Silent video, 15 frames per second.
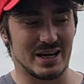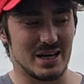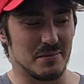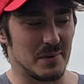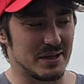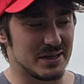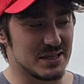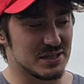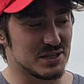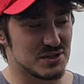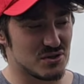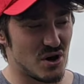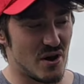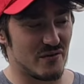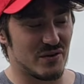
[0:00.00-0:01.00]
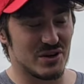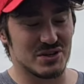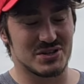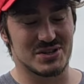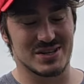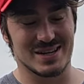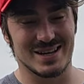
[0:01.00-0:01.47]
in my distance
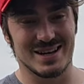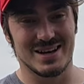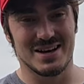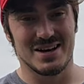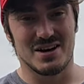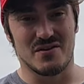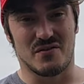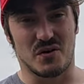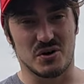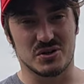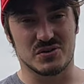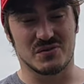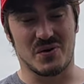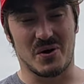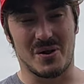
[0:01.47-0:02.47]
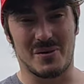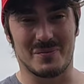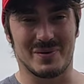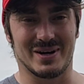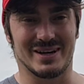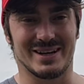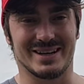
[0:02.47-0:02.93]
drivers, first of all,
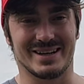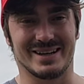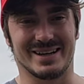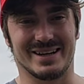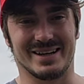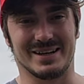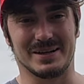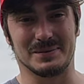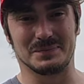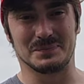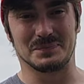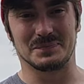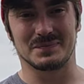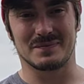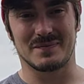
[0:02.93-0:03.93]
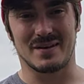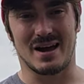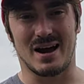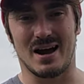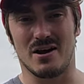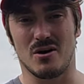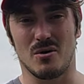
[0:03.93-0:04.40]
but
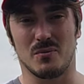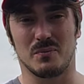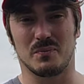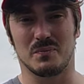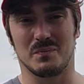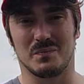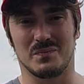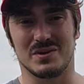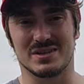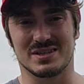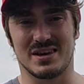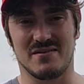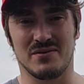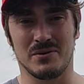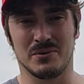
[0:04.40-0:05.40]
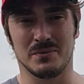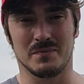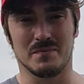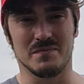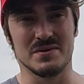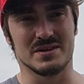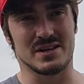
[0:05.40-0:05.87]
I hope this gives you
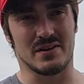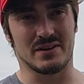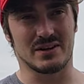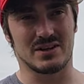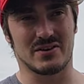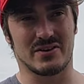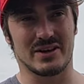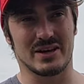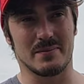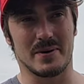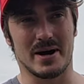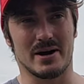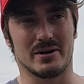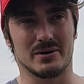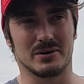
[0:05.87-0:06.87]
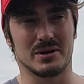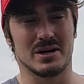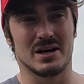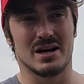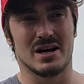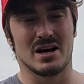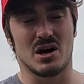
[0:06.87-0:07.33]
something to think about.
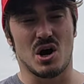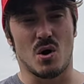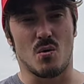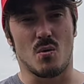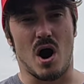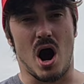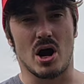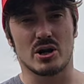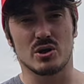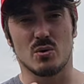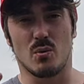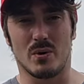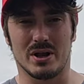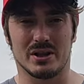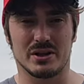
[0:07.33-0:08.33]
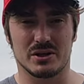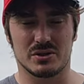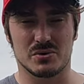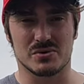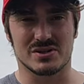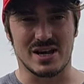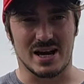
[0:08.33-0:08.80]
Are you willing to
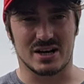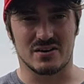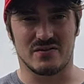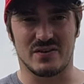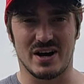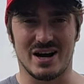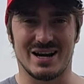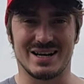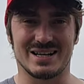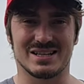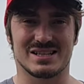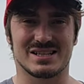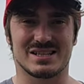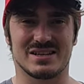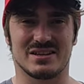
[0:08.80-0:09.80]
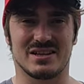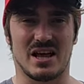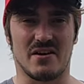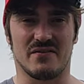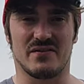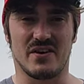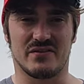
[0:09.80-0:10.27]
sacrifice
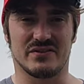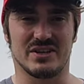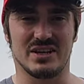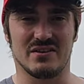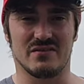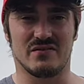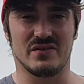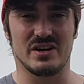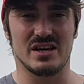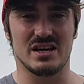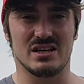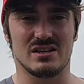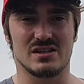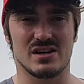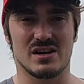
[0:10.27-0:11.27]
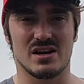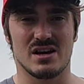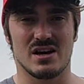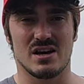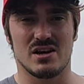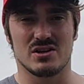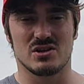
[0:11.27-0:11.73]
that 15 feet
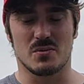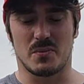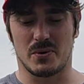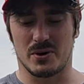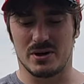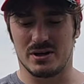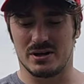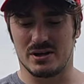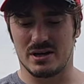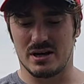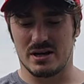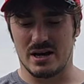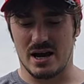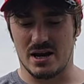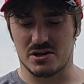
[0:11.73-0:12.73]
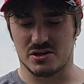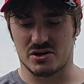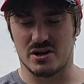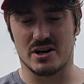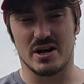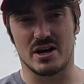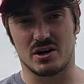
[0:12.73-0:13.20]
to put
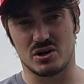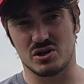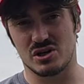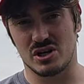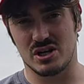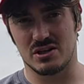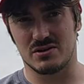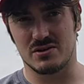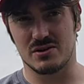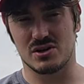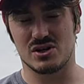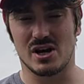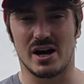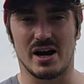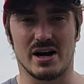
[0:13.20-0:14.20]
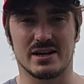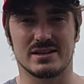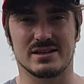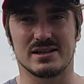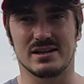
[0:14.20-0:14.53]
extra energy into the shot,